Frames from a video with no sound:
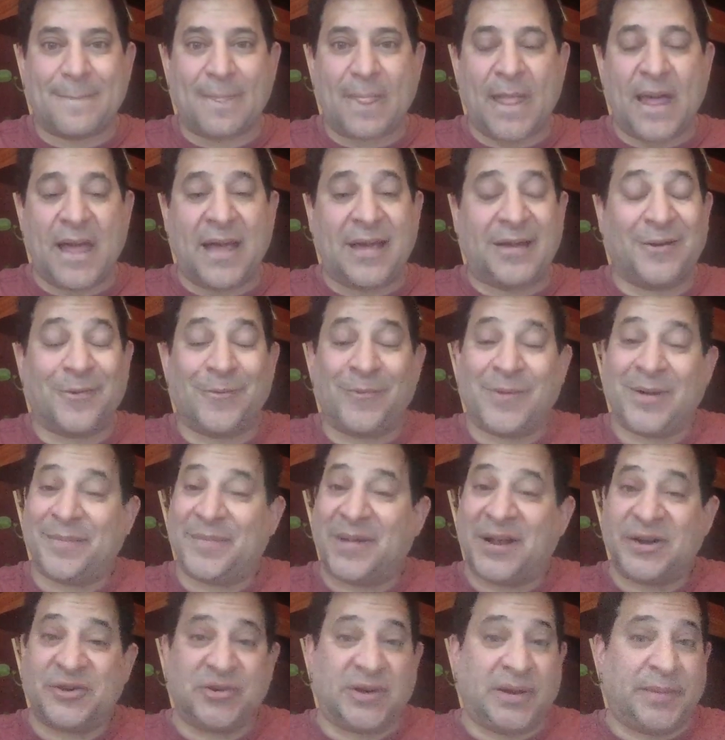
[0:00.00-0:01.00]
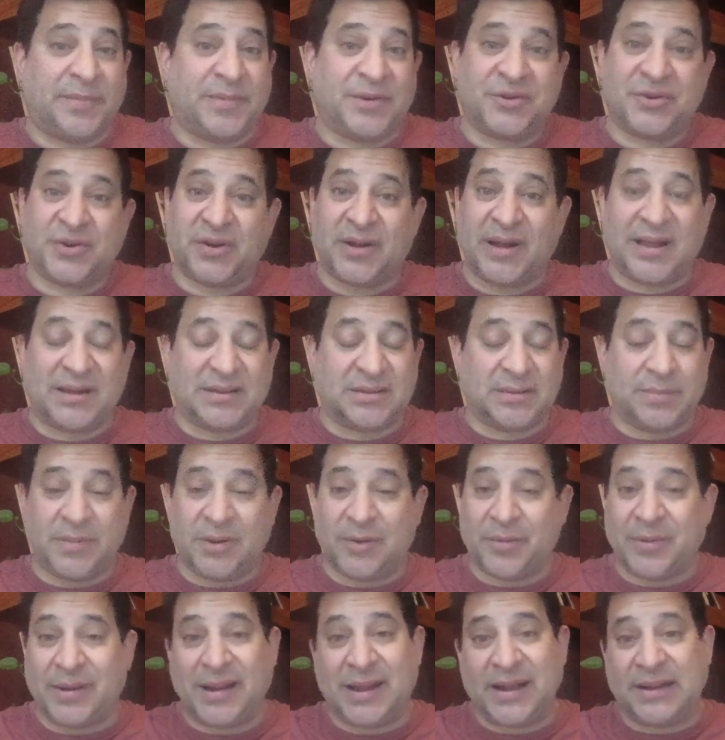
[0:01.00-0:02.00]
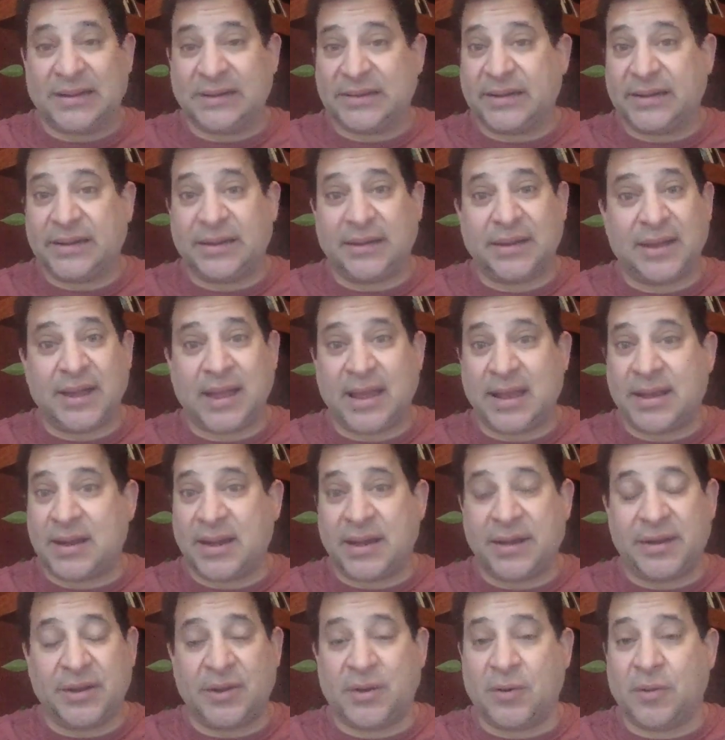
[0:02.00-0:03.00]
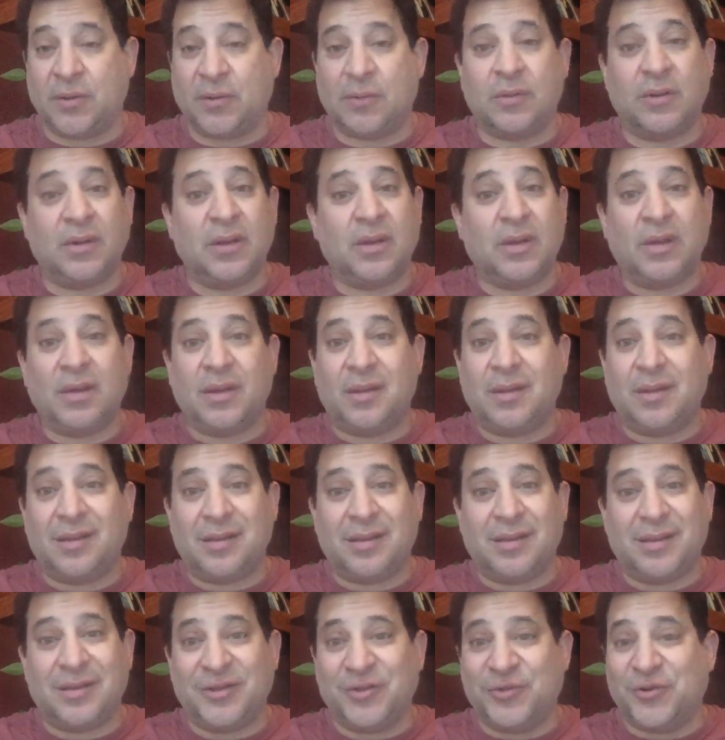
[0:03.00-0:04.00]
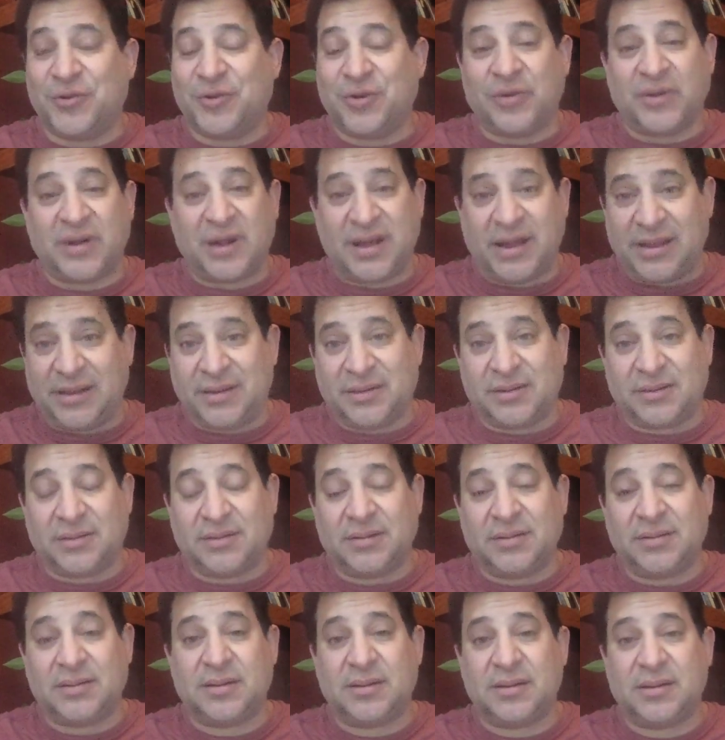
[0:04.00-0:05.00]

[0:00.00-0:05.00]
I don't want my dream to turn out to be reality, and I know you don't either.